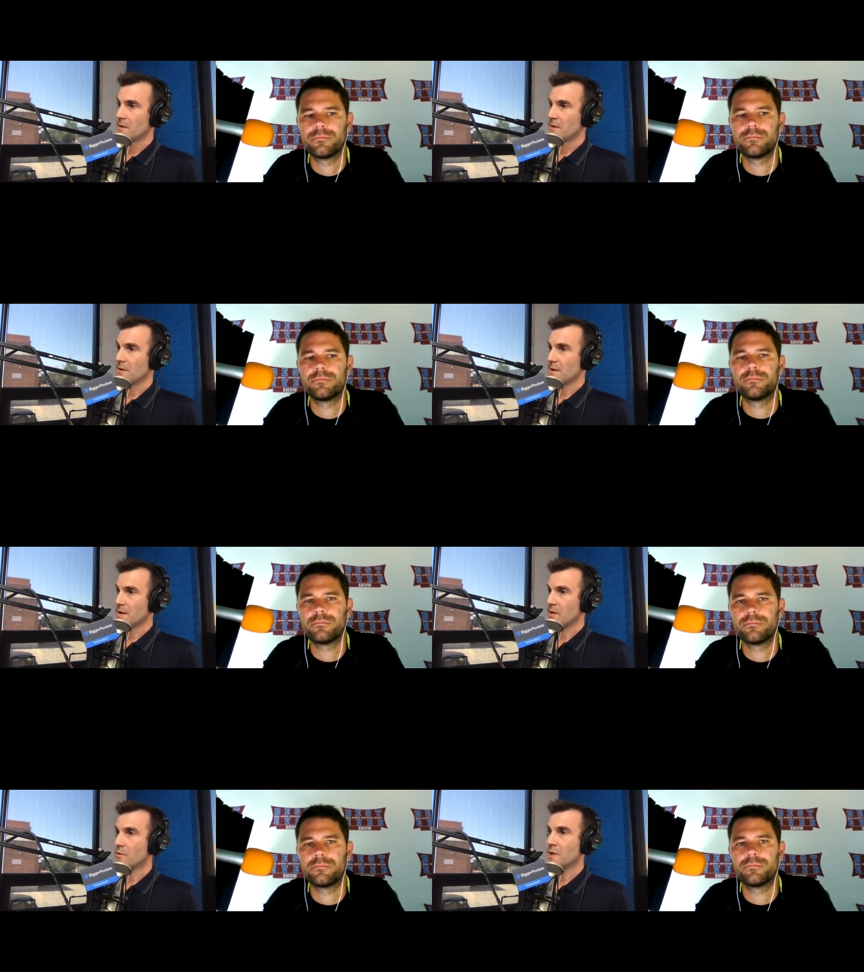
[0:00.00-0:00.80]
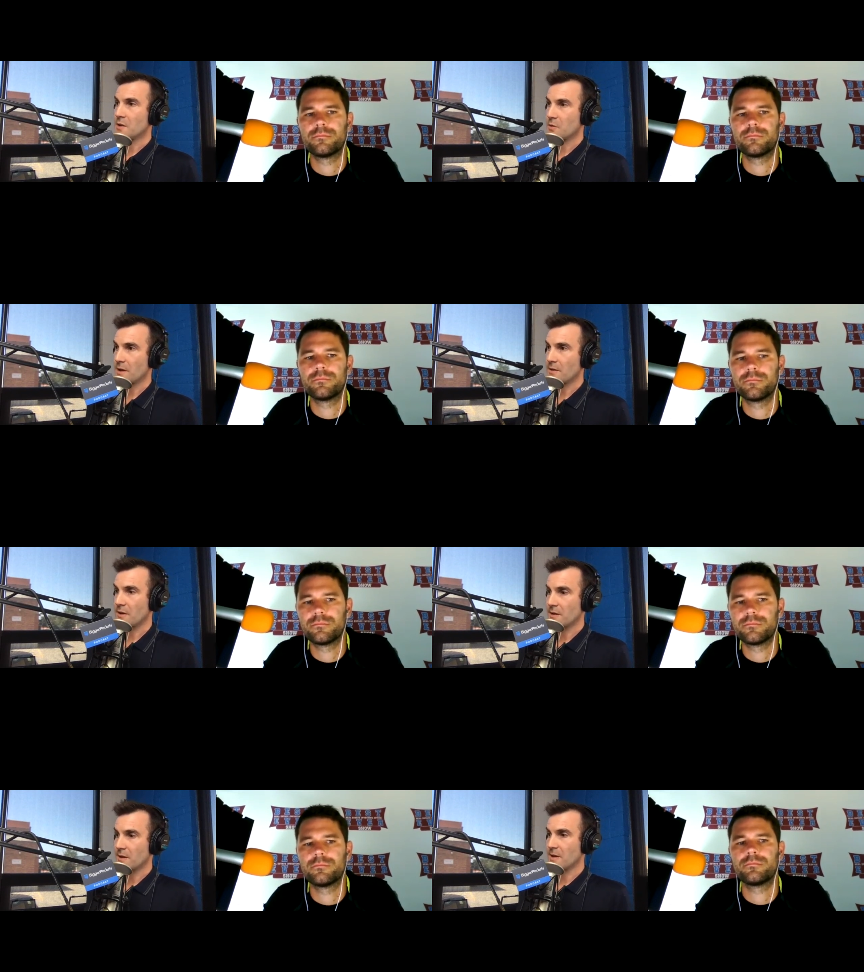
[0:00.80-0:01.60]
Speaker 1: uh, only creates
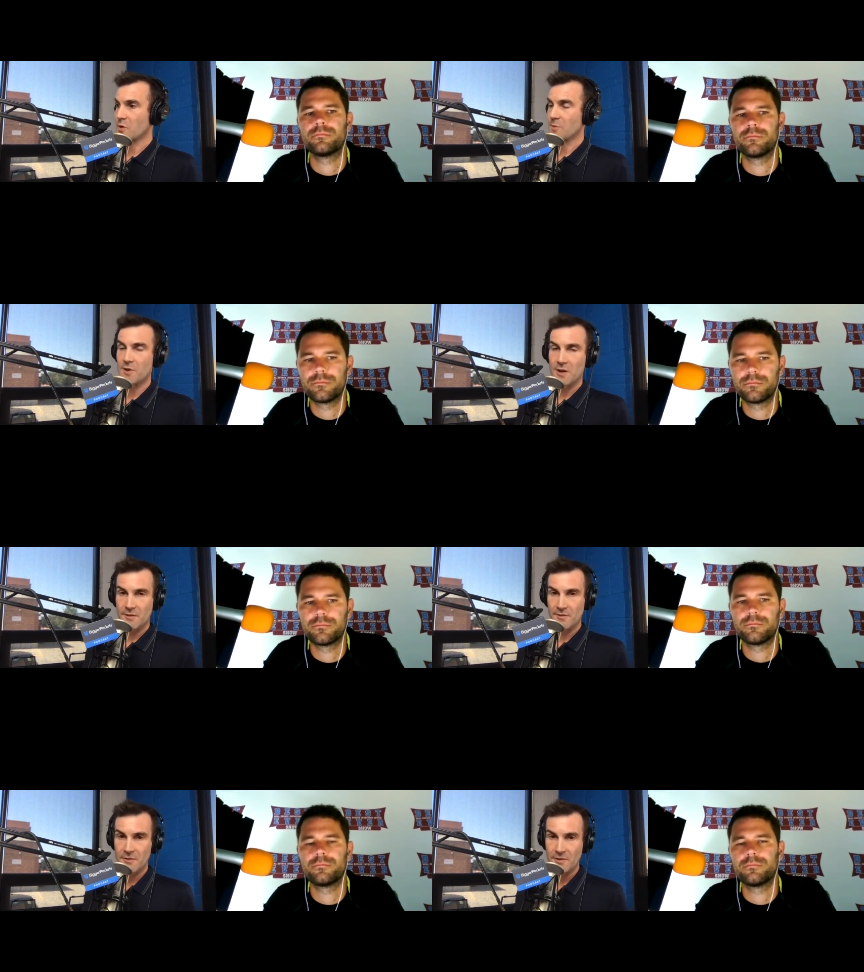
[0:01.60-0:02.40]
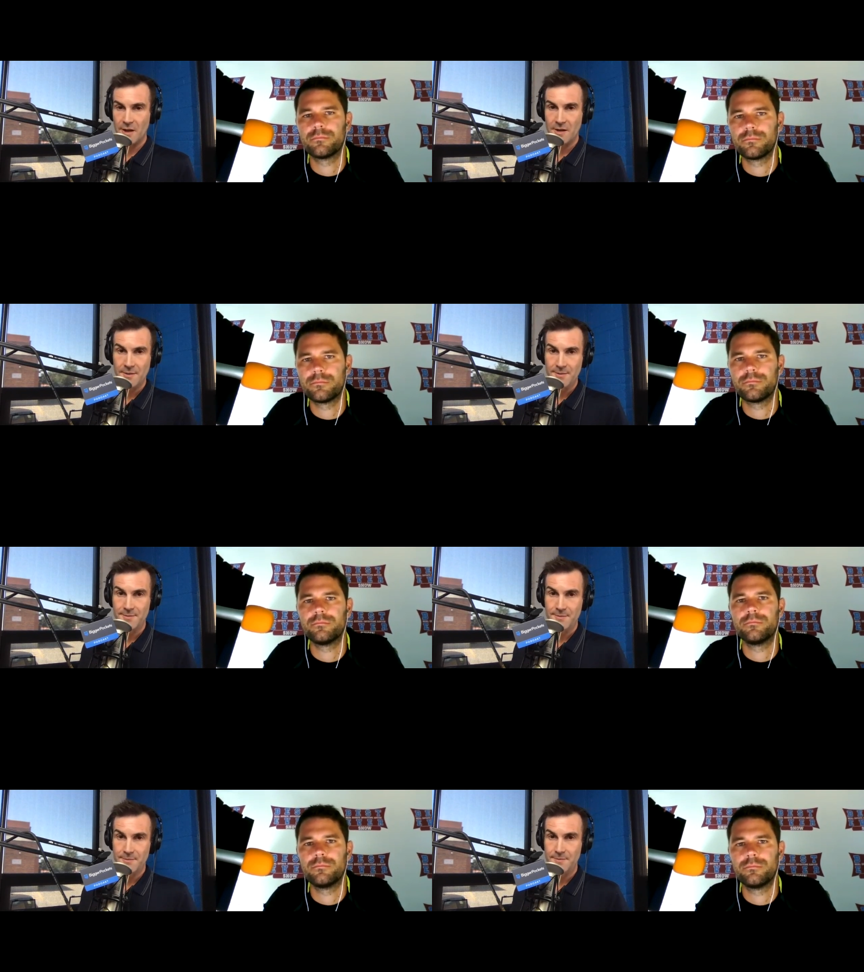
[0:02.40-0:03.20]
a, a more productive society.
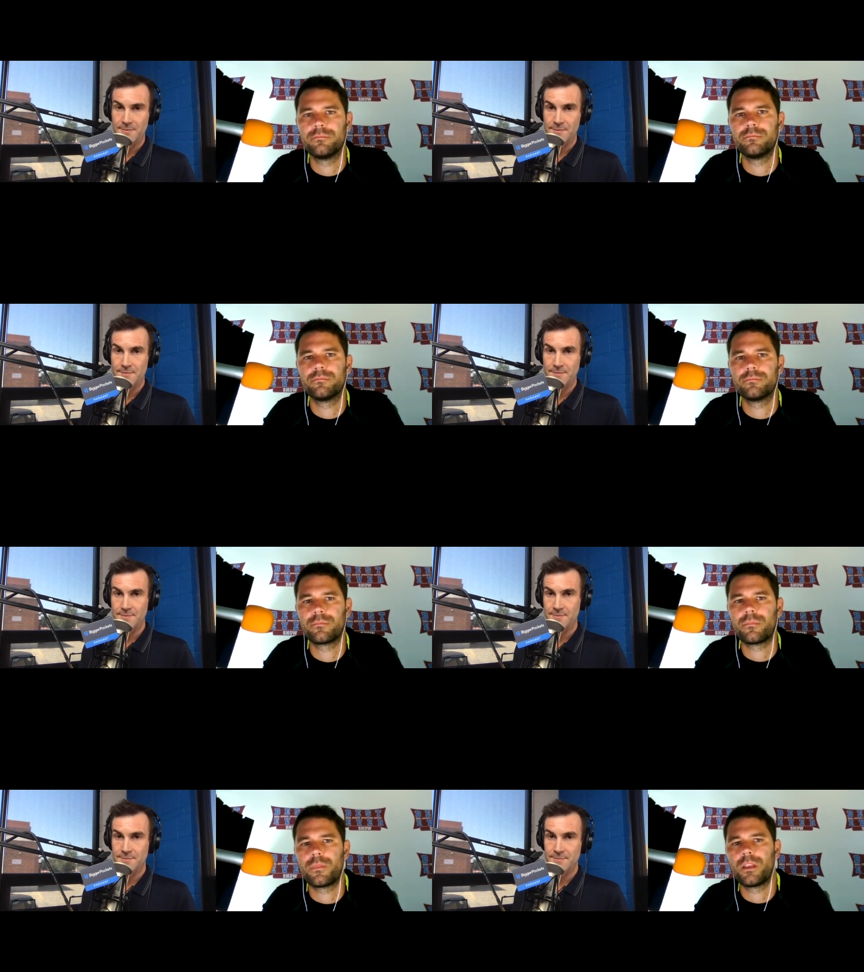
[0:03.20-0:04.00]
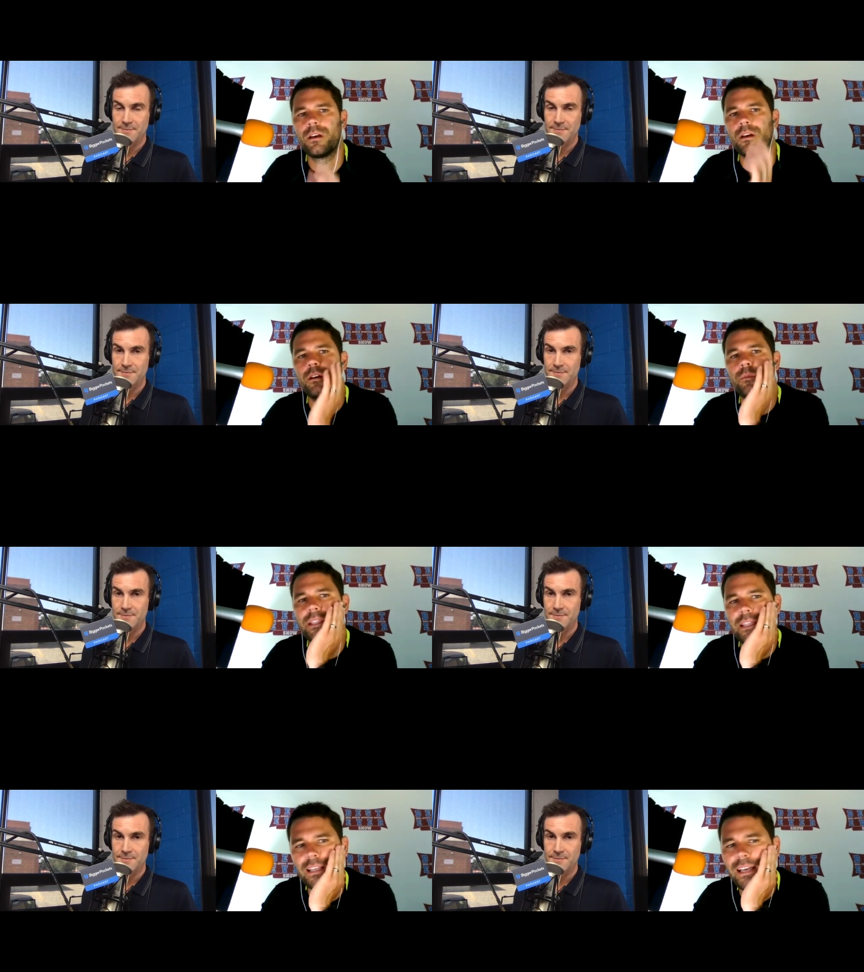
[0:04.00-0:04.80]
Speaker 2: Mm-hmm.
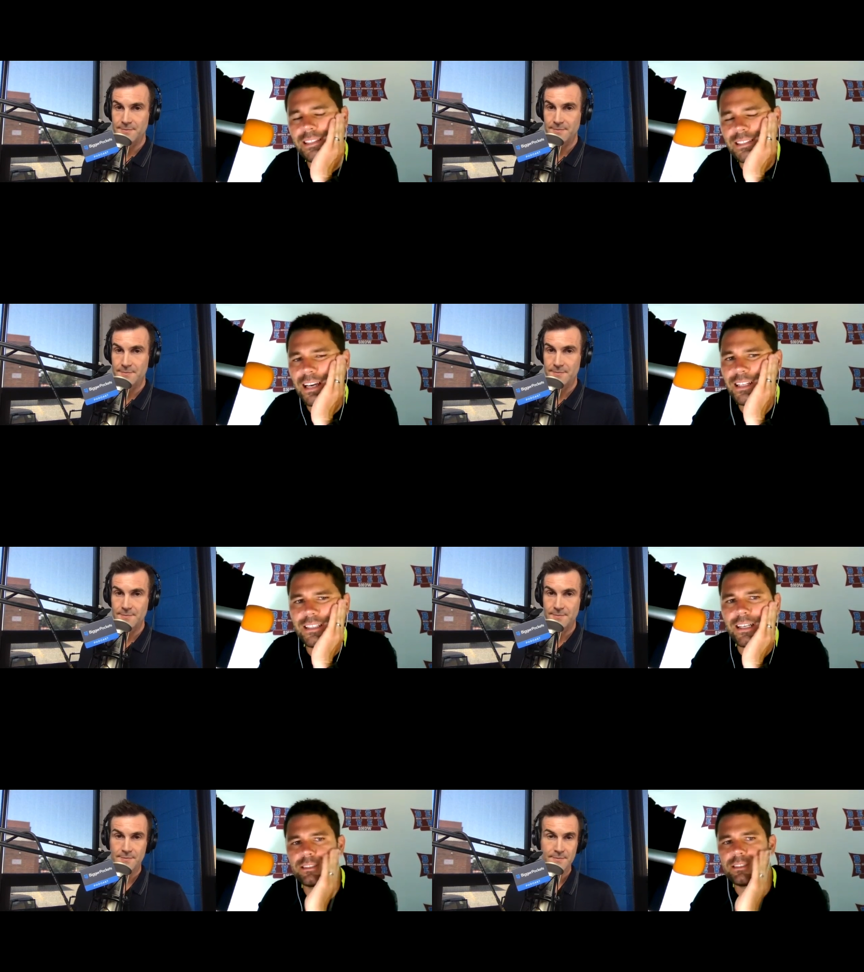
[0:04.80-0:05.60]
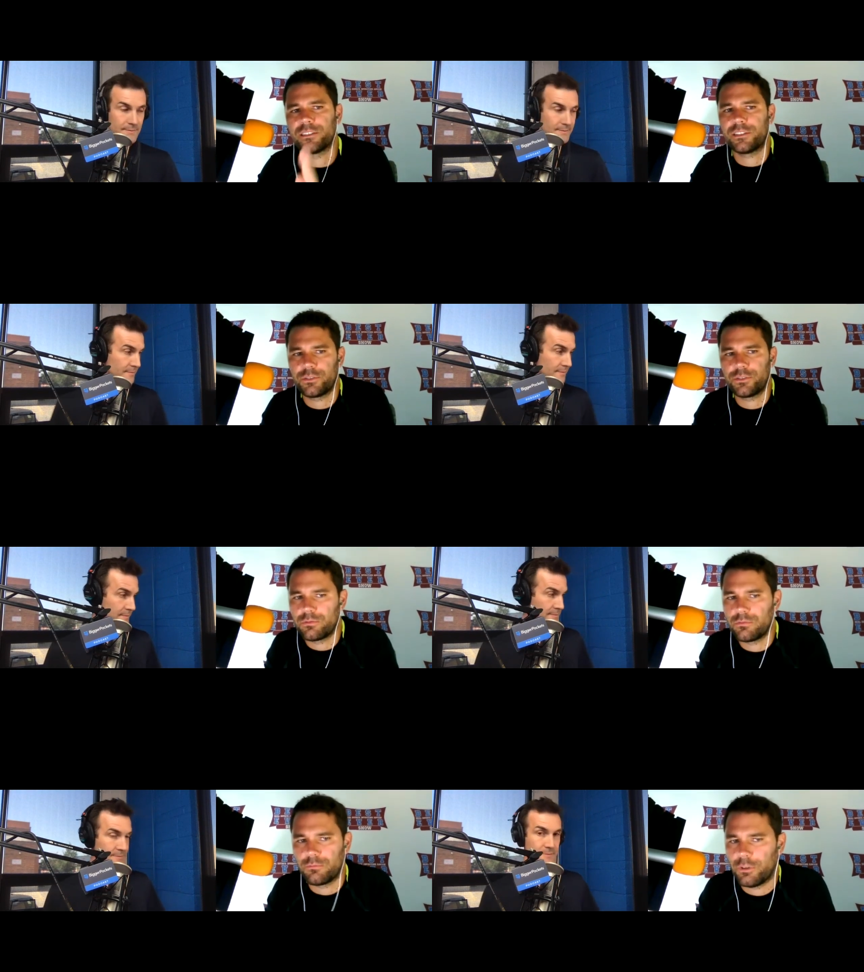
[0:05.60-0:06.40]
It, it kind of ties
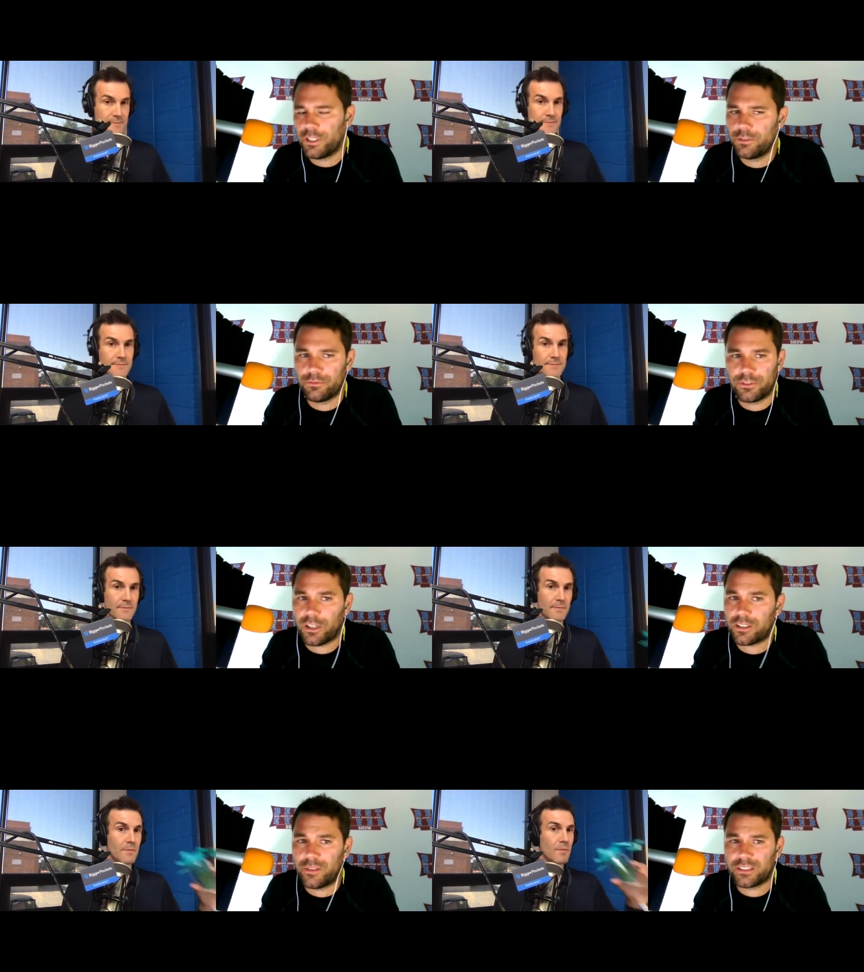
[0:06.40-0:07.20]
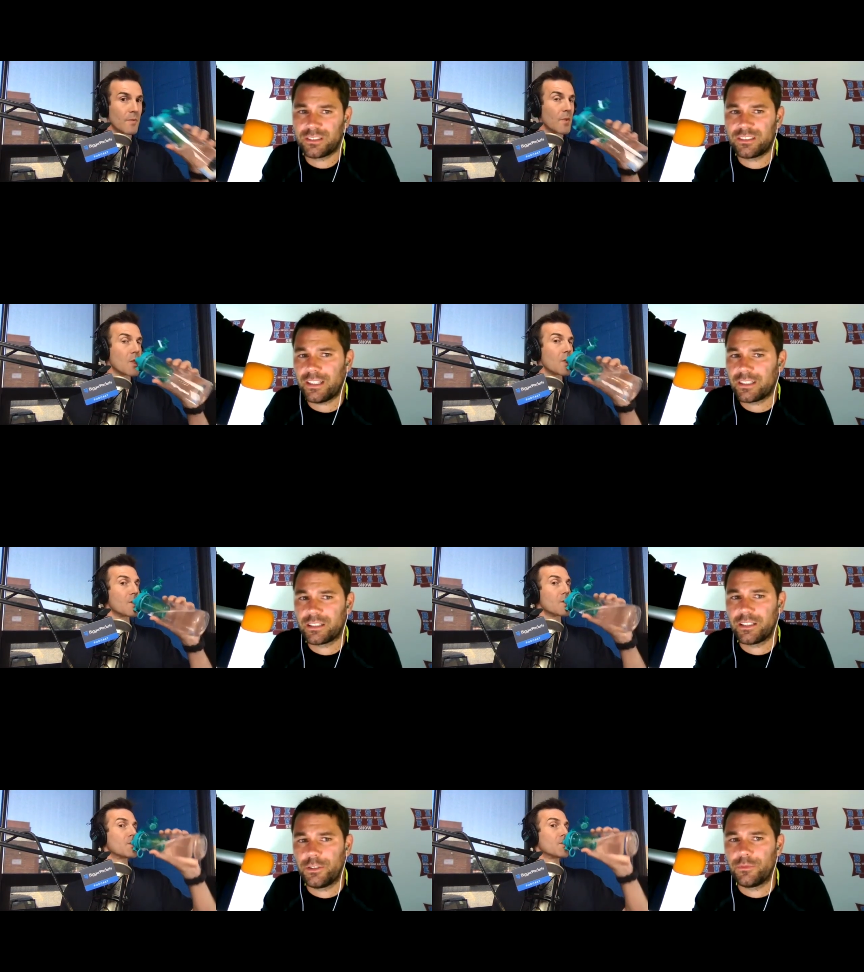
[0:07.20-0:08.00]
into what you were talking about just a second
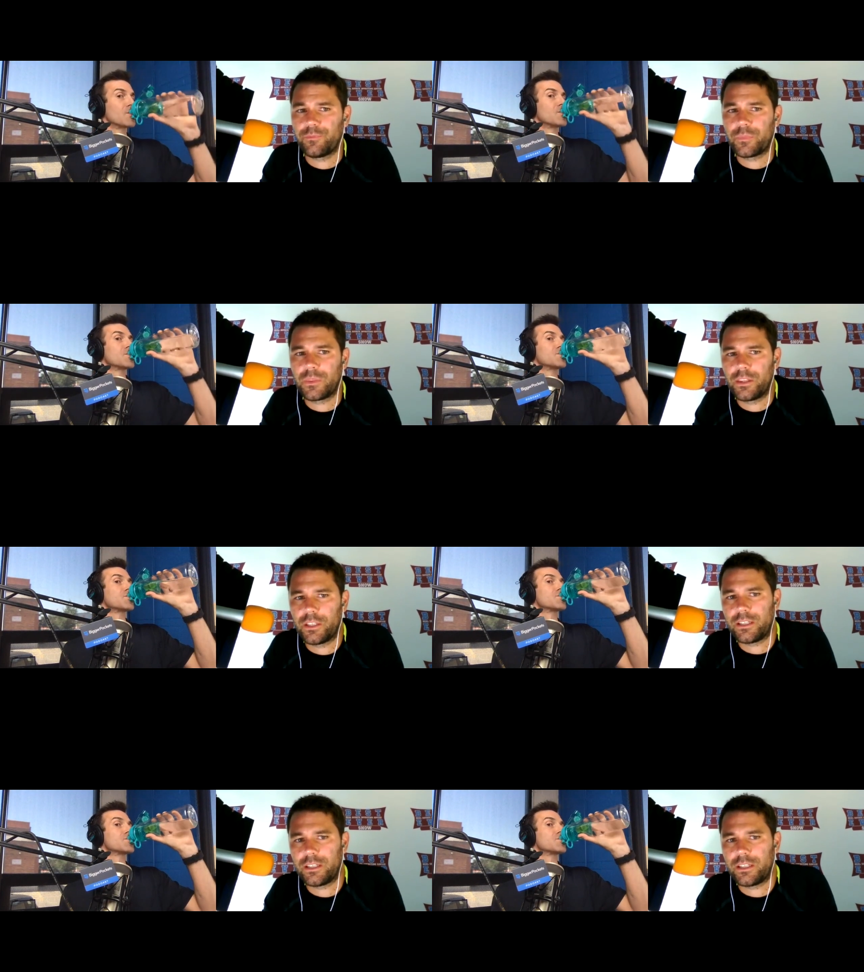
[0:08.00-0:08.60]
ago, the